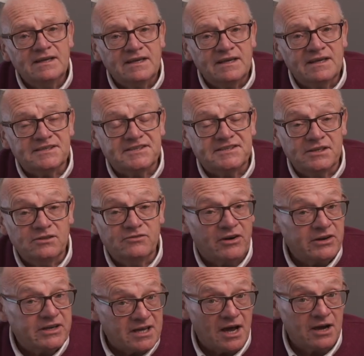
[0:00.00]
It's still
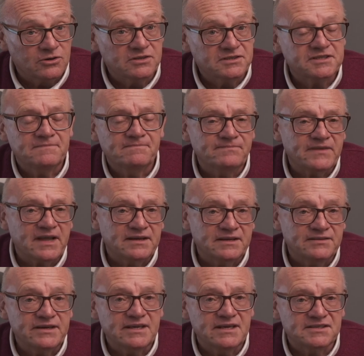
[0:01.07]
very current, and I
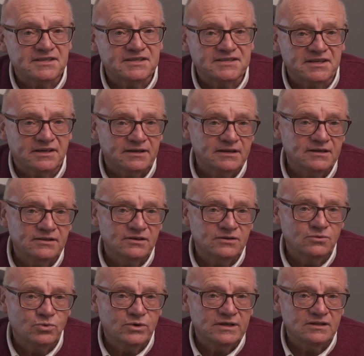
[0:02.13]
think it's a style that
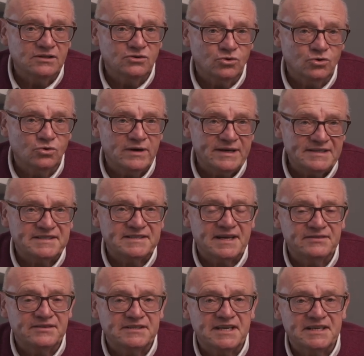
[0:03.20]
will always
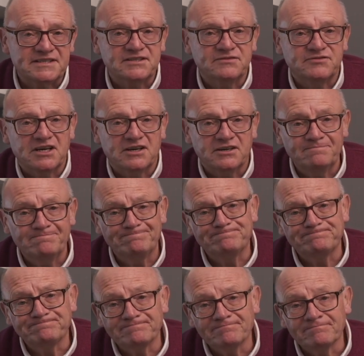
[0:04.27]
stand the test of time.
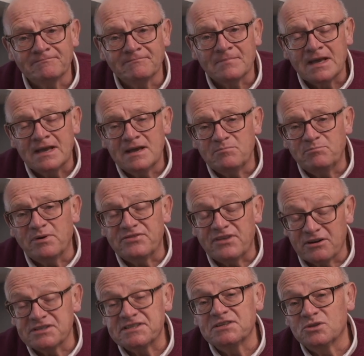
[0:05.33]
But
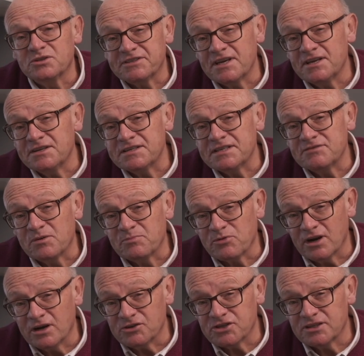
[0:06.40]
there is an alternative
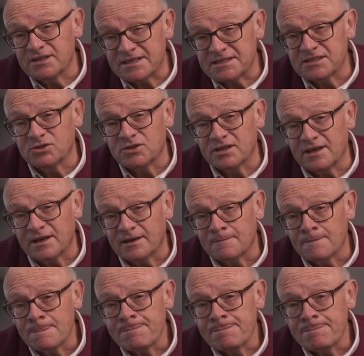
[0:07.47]
approach, and let's look at that.